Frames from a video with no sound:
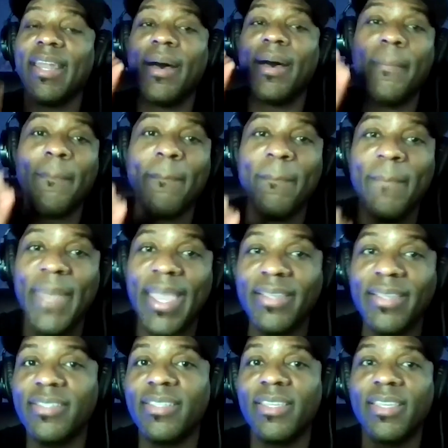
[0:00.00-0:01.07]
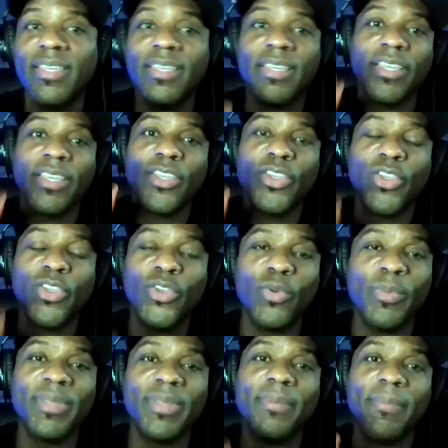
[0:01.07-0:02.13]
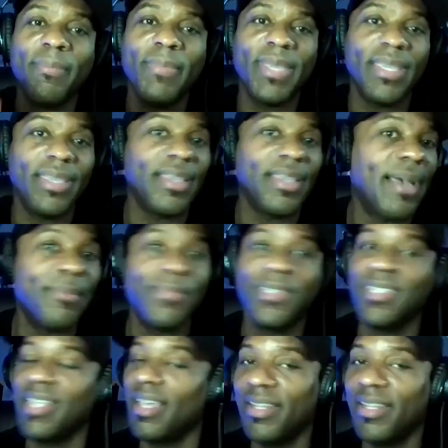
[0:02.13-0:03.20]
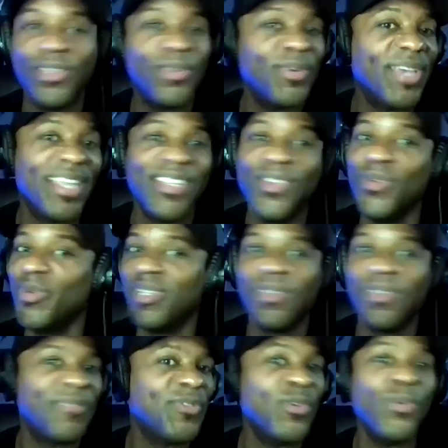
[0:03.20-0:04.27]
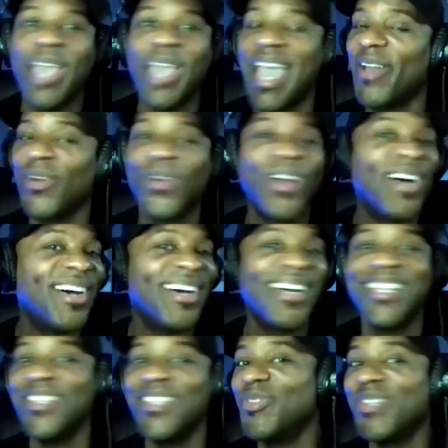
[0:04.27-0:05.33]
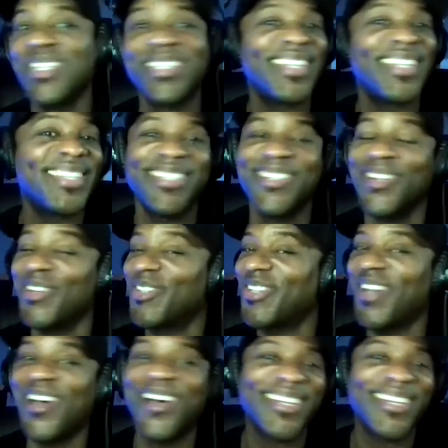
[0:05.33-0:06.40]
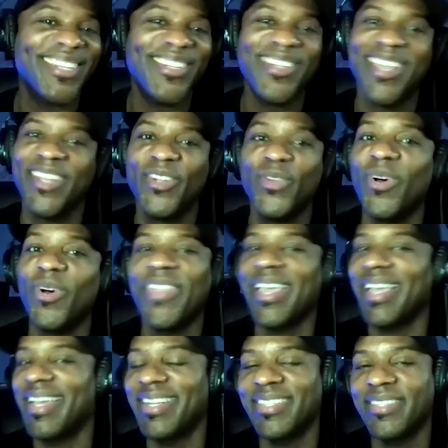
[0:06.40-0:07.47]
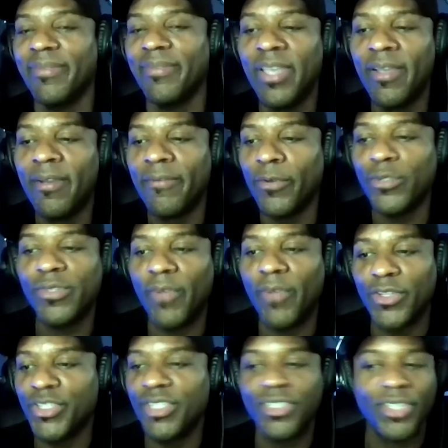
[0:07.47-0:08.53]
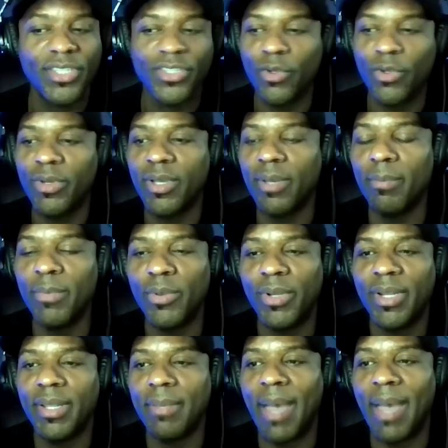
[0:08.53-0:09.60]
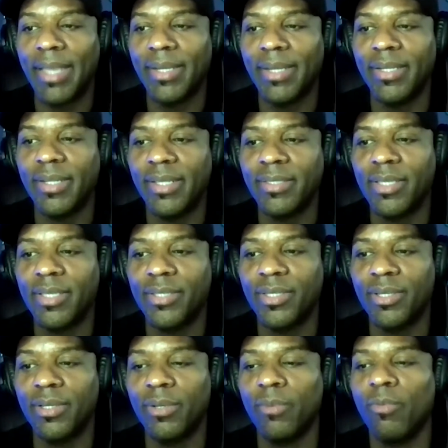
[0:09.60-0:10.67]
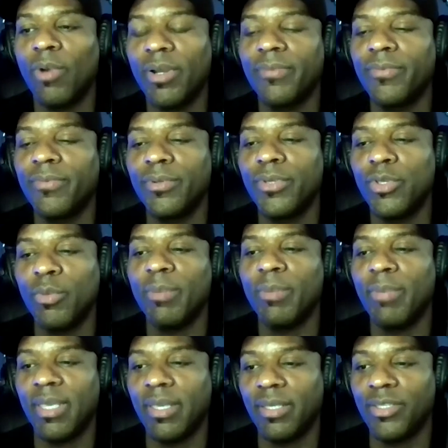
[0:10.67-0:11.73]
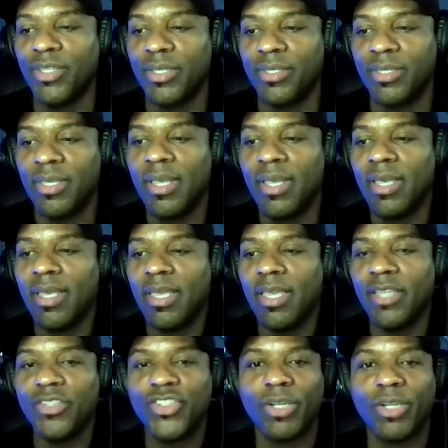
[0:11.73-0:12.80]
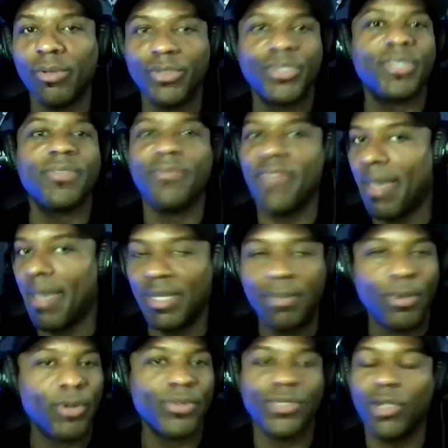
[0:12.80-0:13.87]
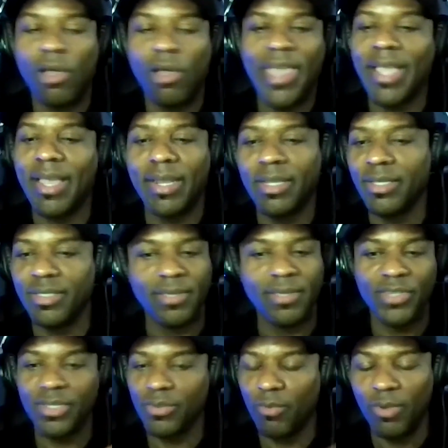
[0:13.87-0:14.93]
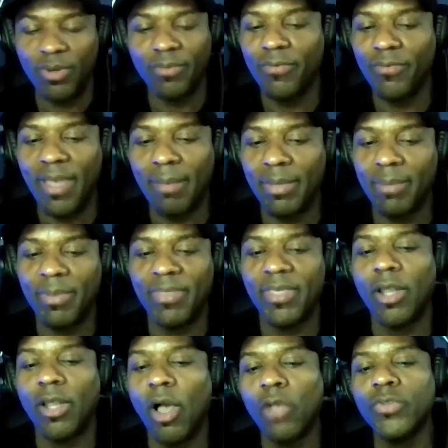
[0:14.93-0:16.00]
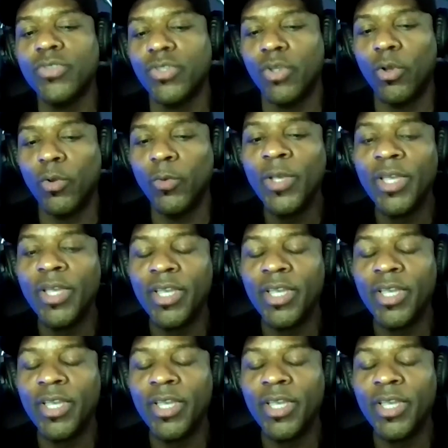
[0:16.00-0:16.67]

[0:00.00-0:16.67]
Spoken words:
amazing human being. I'm telling you. And you would, if you had her on and you just listen to her talk and do all that kind of stuff. First of all, she's just so community minded and such a wonderful human being. Just in general, she's a family person, all that kind of good stuff. She has a wonderful family. But then also,